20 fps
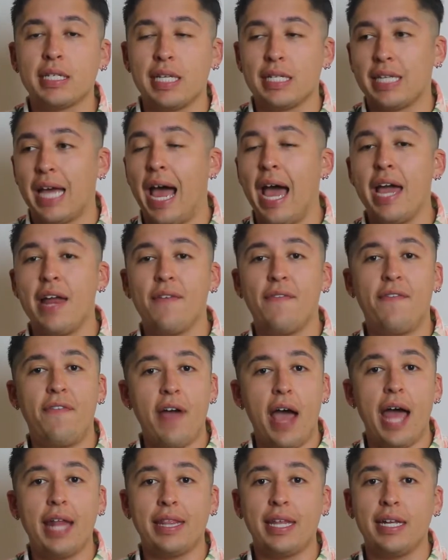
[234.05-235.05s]
It's high in
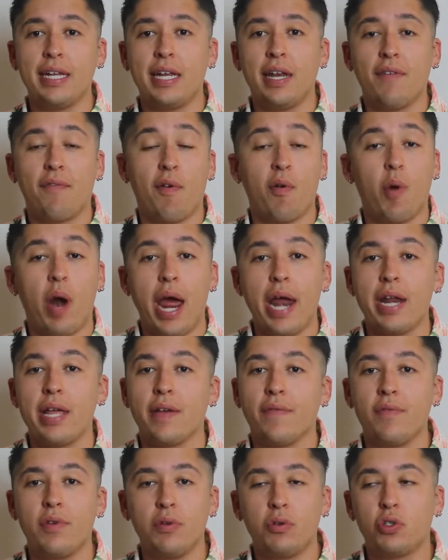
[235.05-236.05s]
fat. They need a variety
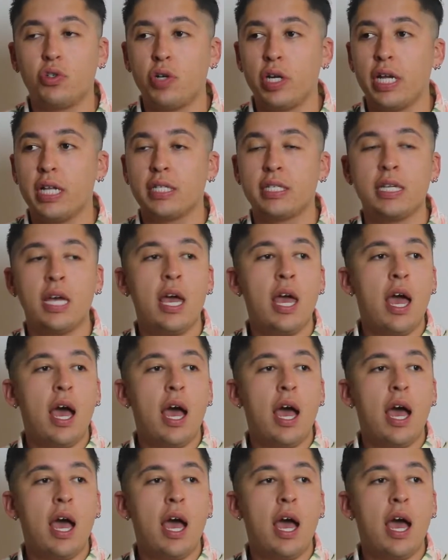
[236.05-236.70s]
of nutrients.